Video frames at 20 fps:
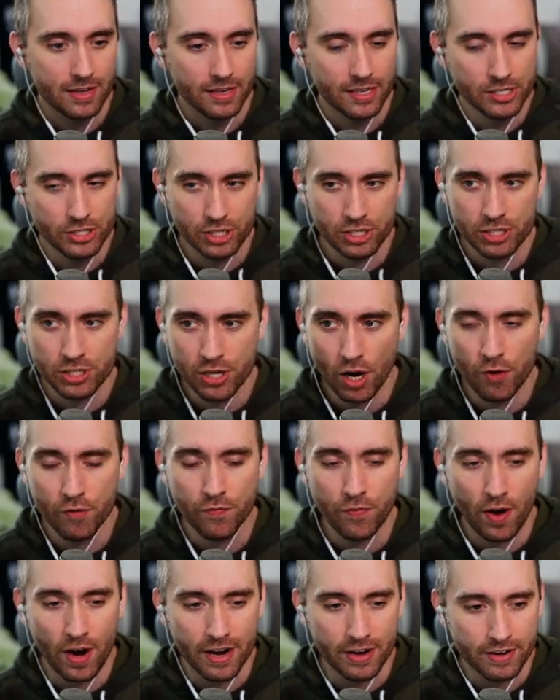It's just so
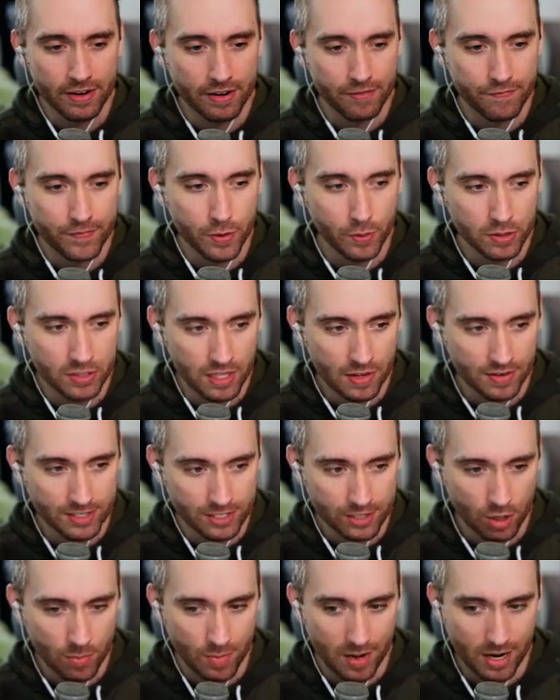fun, and viewers love it
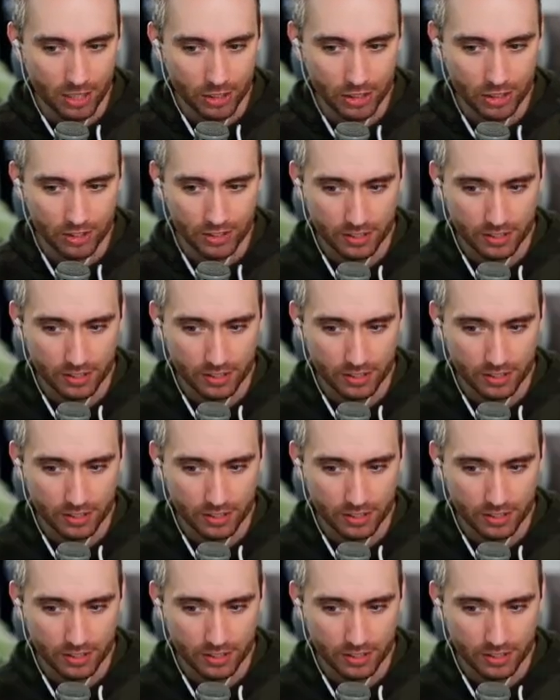so much.